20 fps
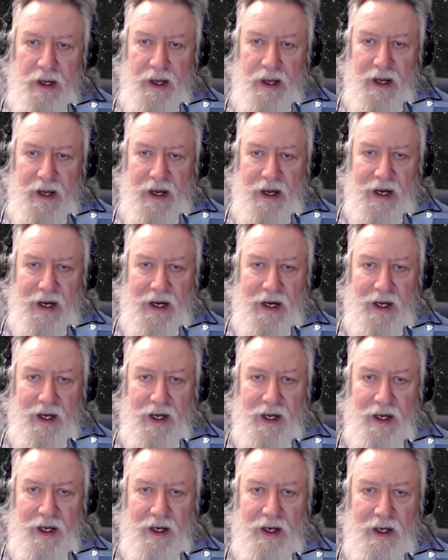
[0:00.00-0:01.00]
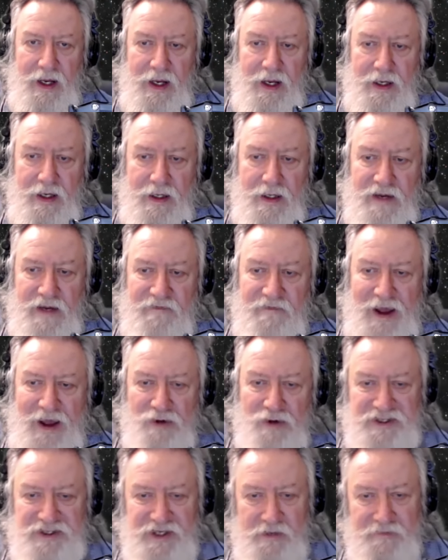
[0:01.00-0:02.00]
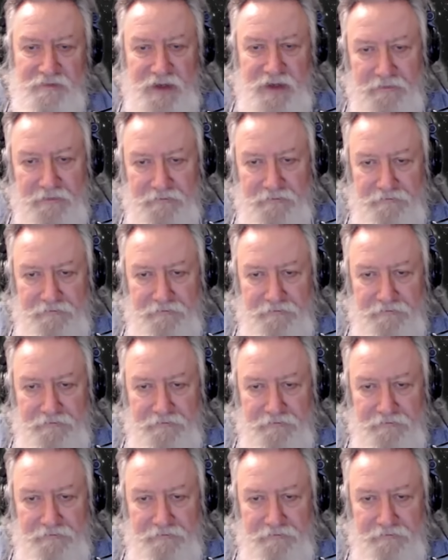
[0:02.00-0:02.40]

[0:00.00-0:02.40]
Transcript: And he found something.